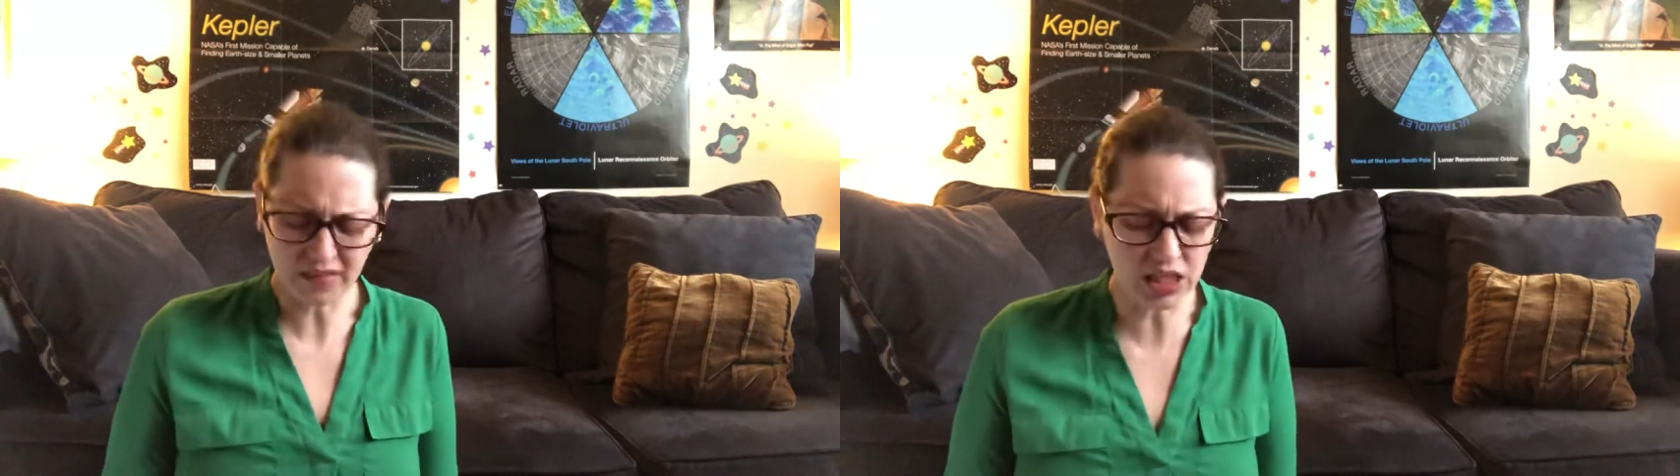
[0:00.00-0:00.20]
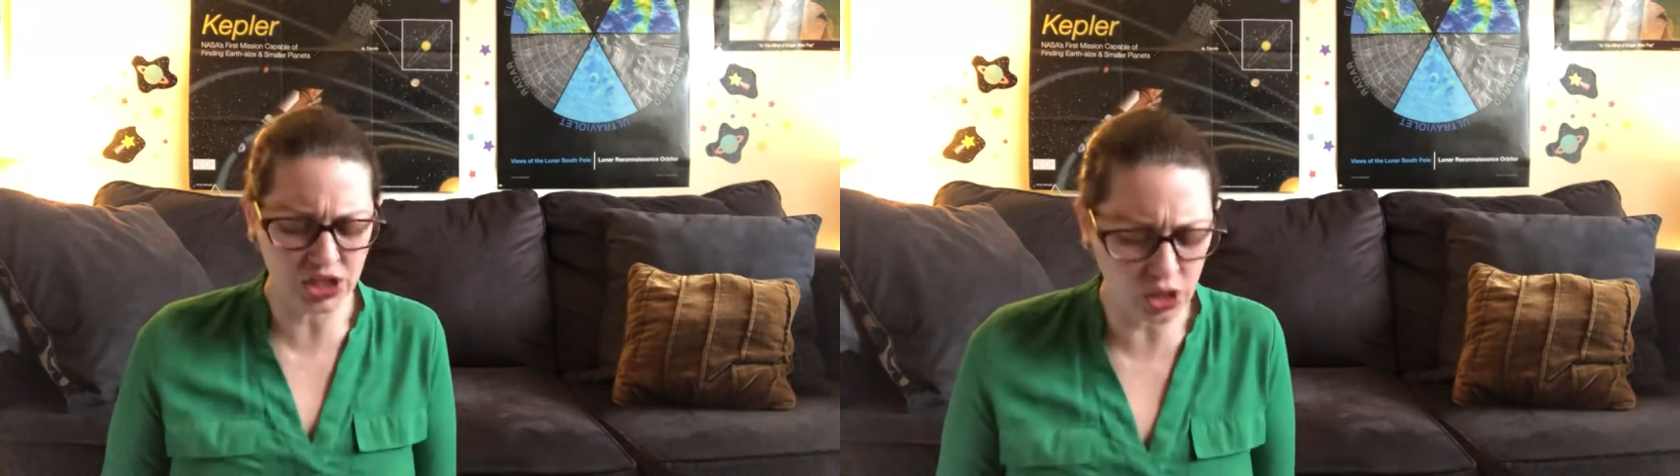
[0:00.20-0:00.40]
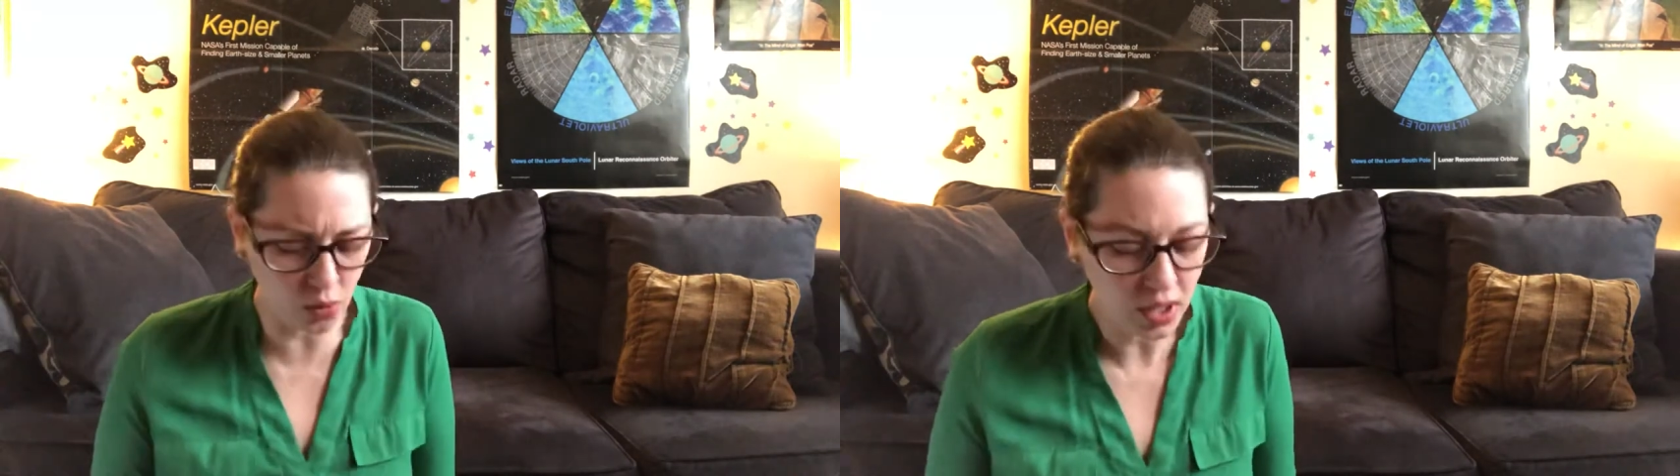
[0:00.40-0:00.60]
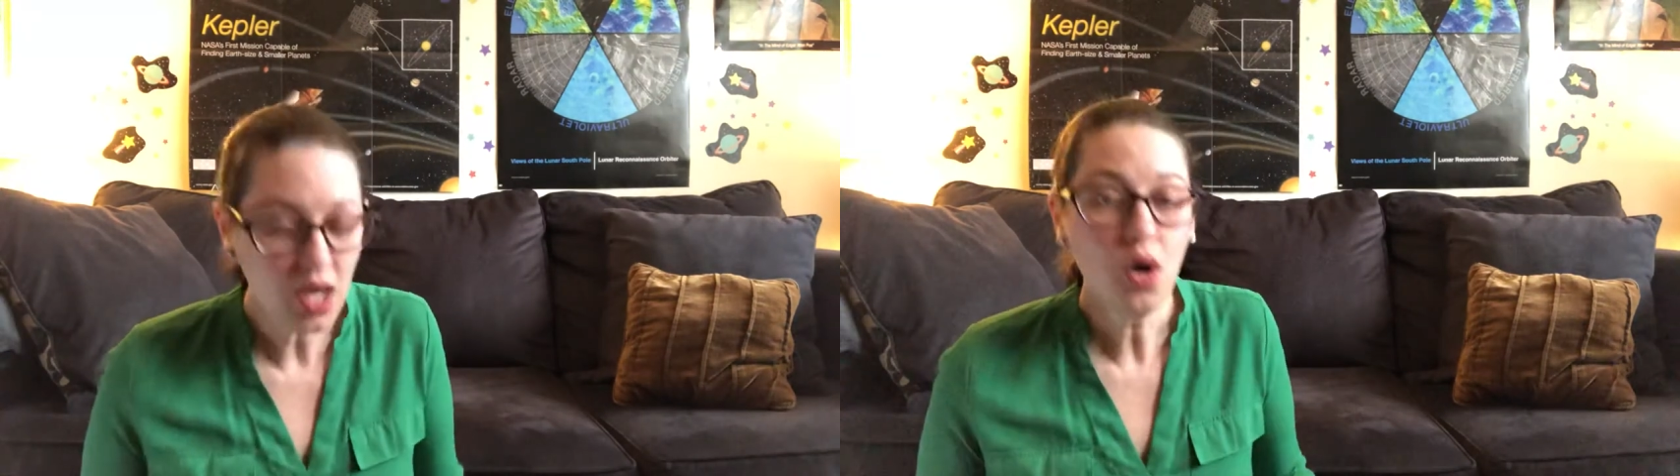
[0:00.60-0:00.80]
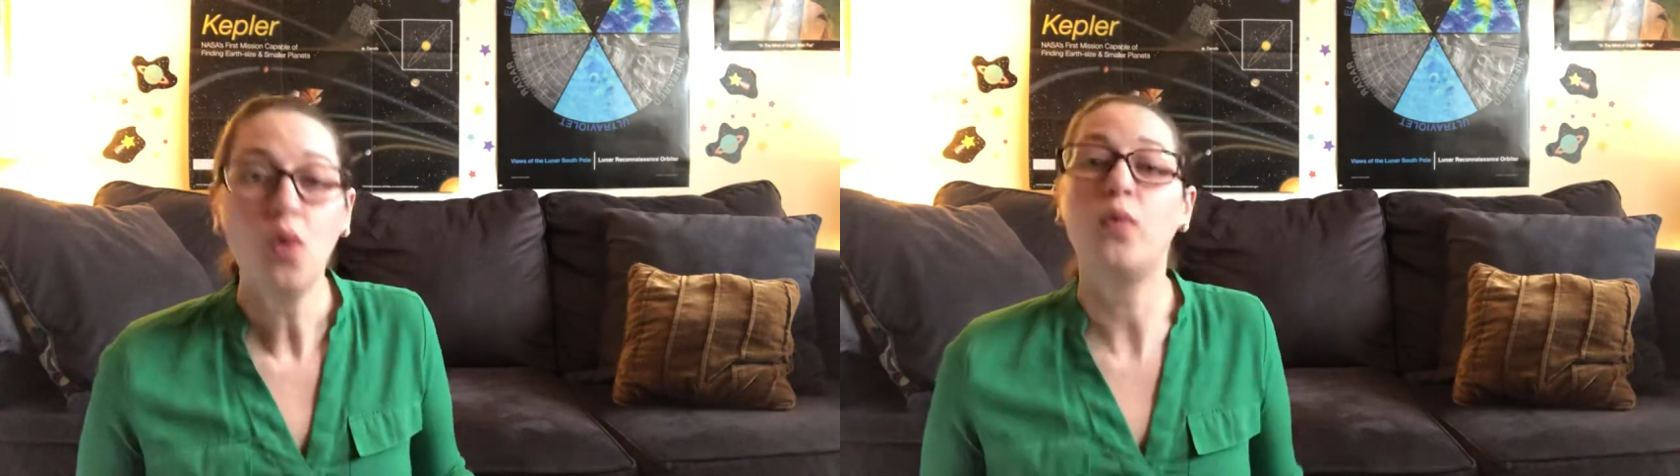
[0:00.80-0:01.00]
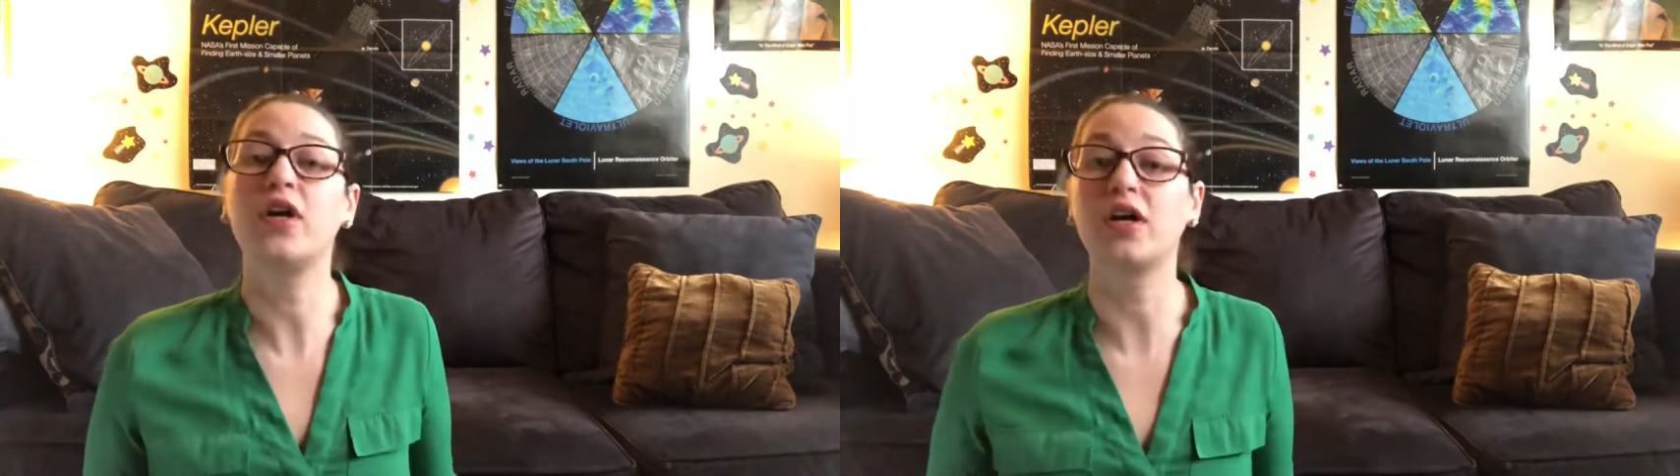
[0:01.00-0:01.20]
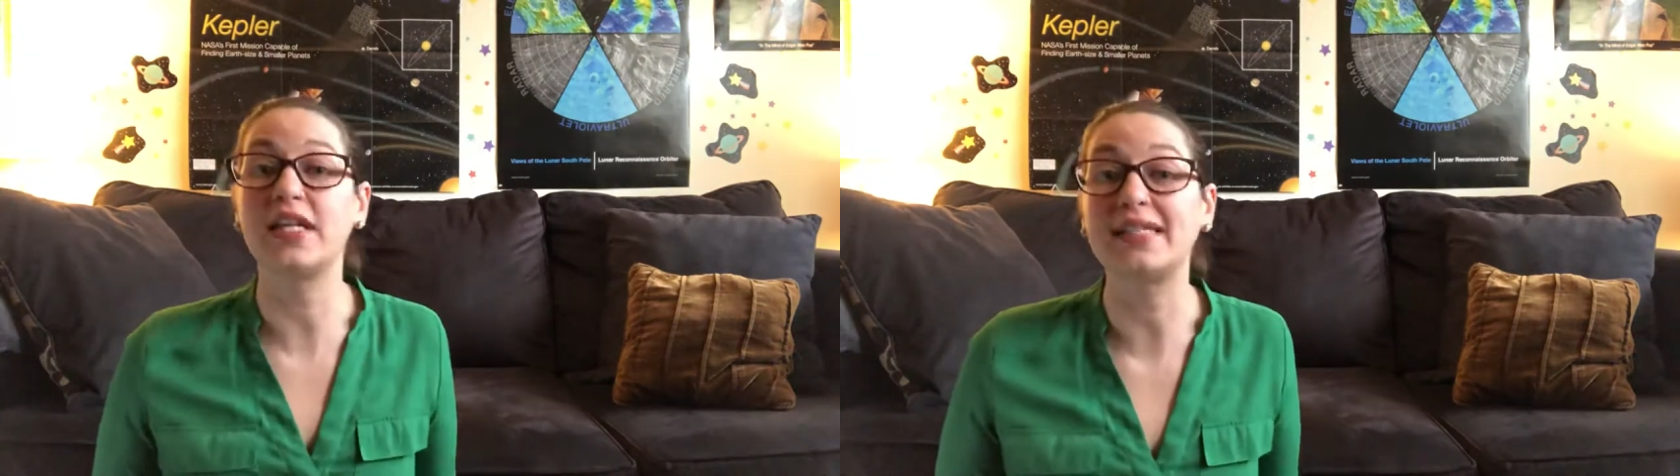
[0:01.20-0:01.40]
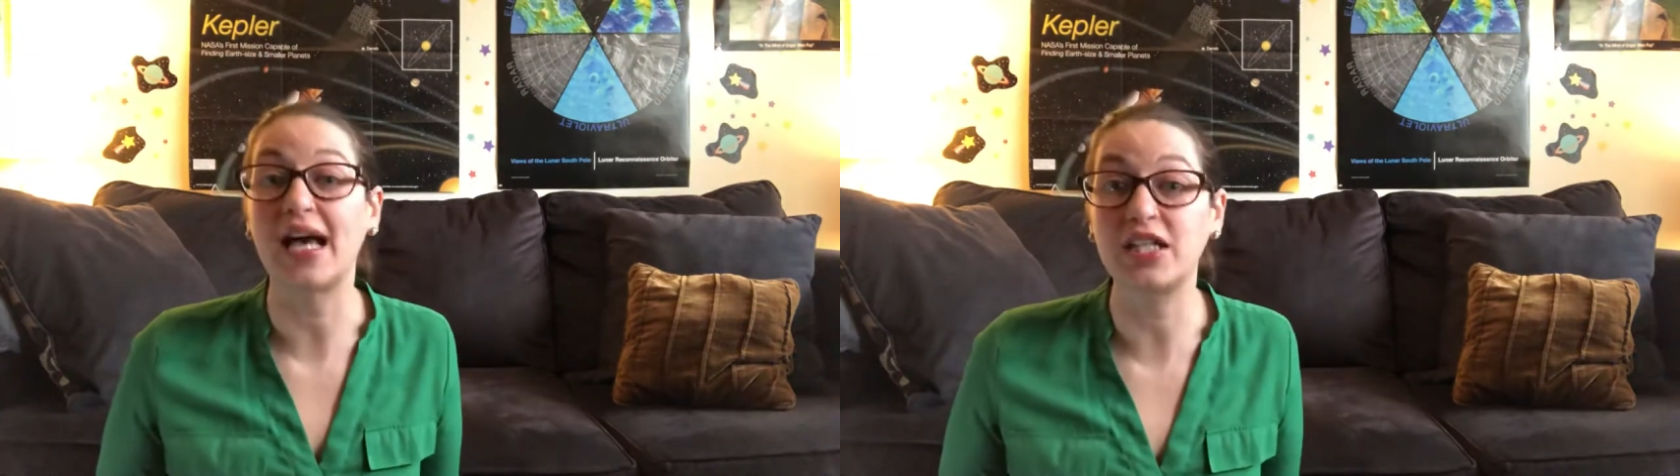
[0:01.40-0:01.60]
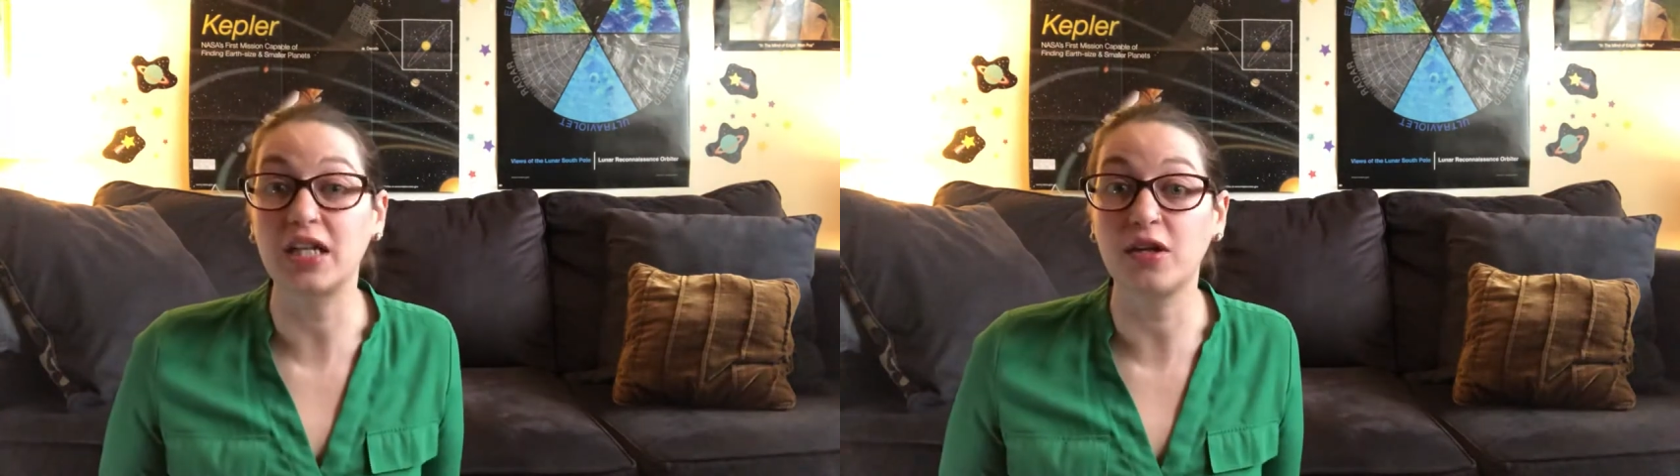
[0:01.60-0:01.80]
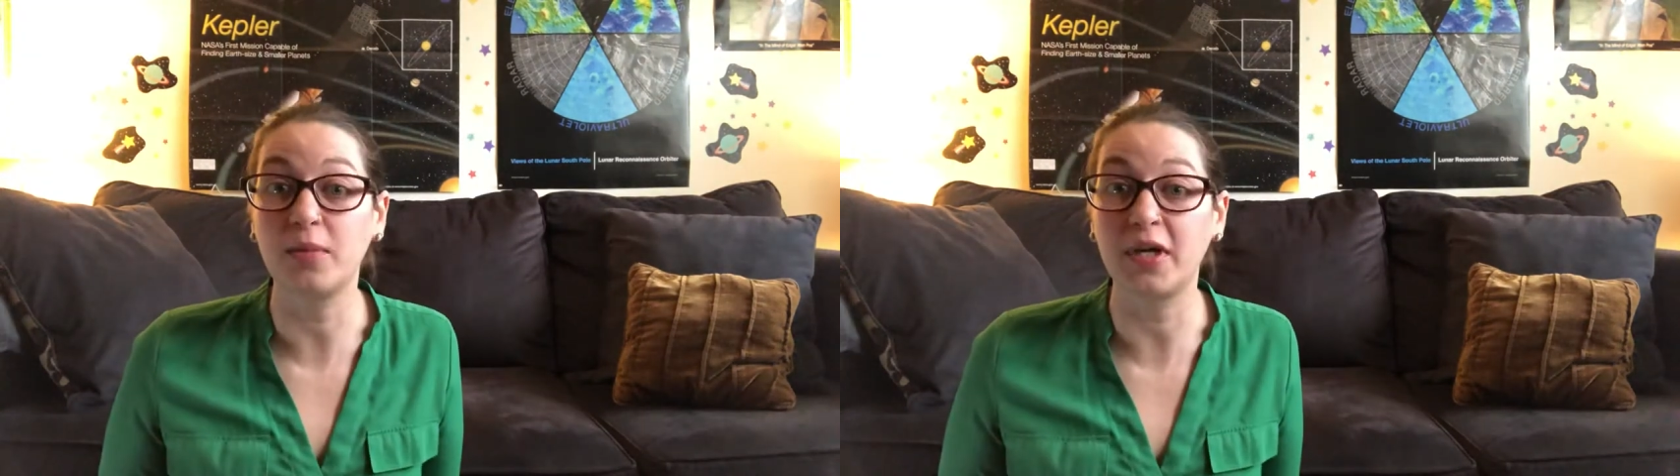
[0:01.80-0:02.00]
So we're going to touch a
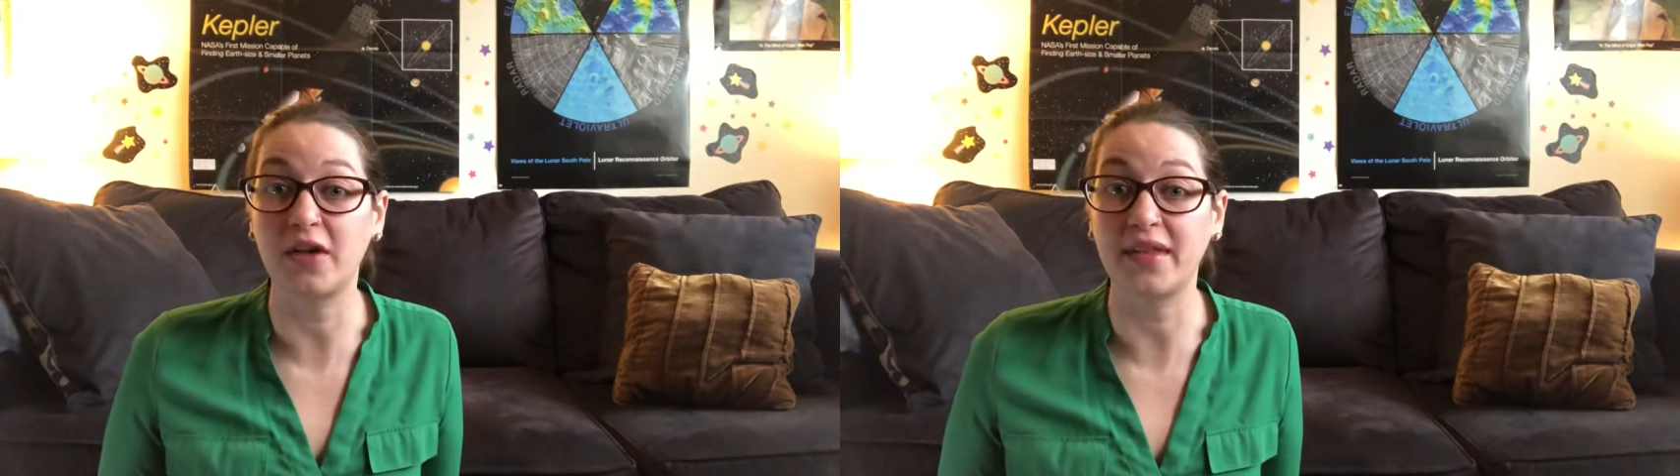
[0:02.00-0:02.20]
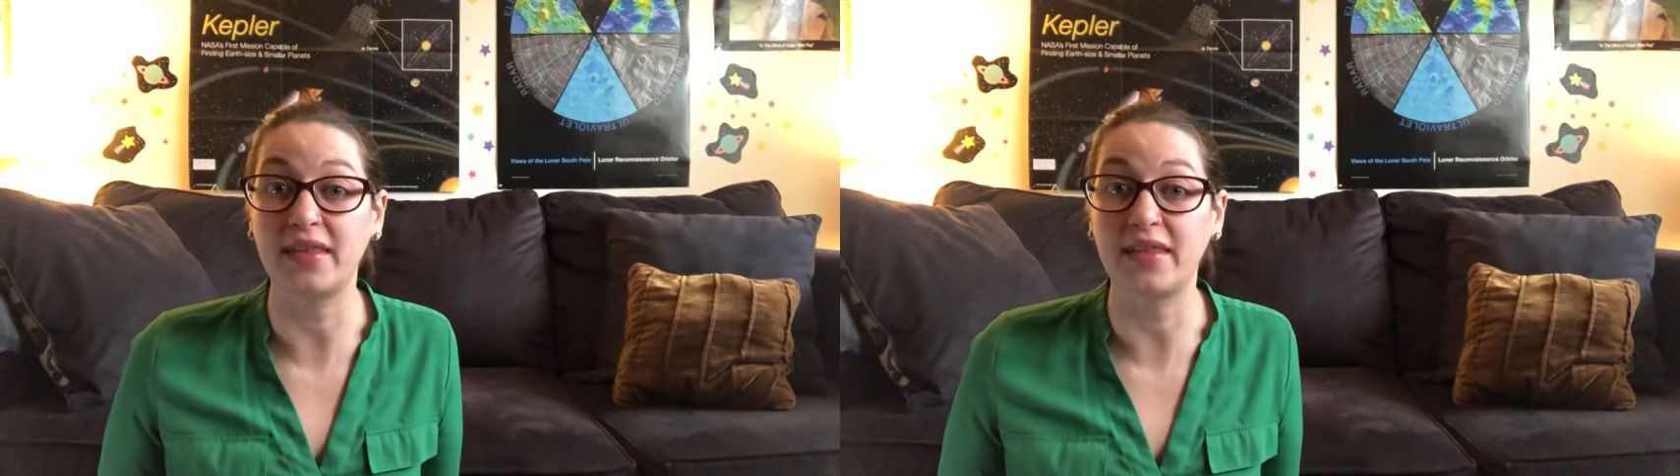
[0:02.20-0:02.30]
little bit on the